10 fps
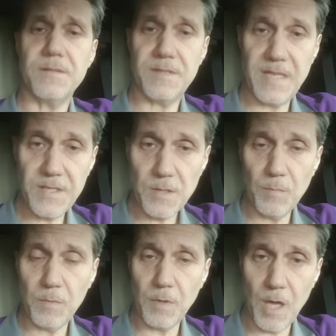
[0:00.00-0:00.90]
teach
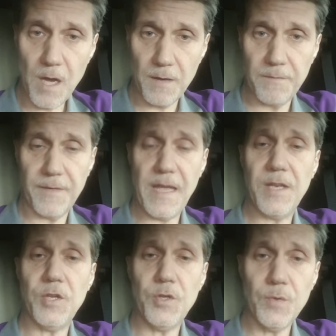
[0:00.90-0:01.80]
them love
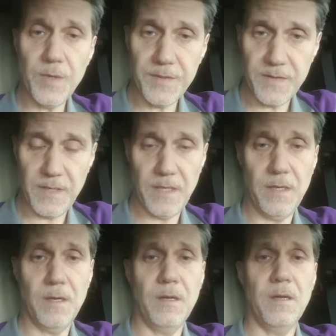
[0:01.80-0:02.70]
and unity
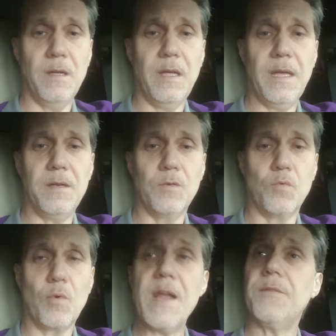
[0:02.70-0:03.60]
and
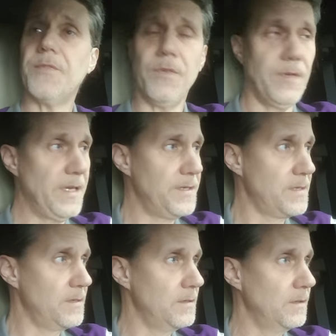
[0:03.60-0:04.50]

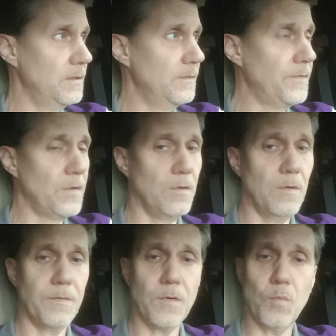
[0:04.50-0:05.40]
gratefulness
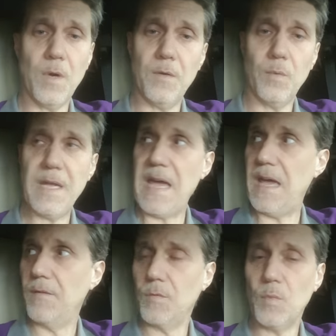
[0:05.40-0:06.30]
for for what we
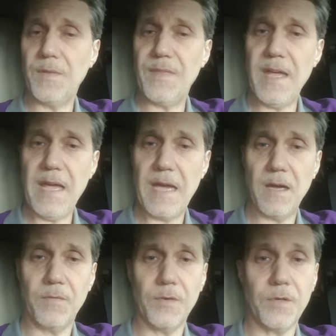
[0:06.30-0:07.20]
have and what they
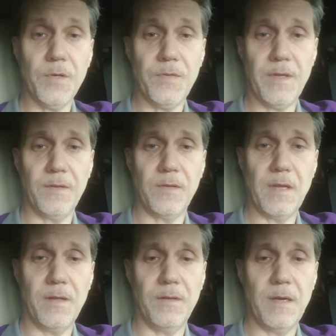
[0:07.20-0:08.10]
have, the good things
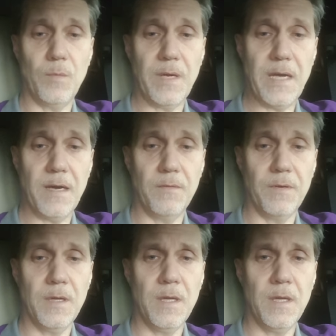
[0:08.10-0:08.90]
that that we have.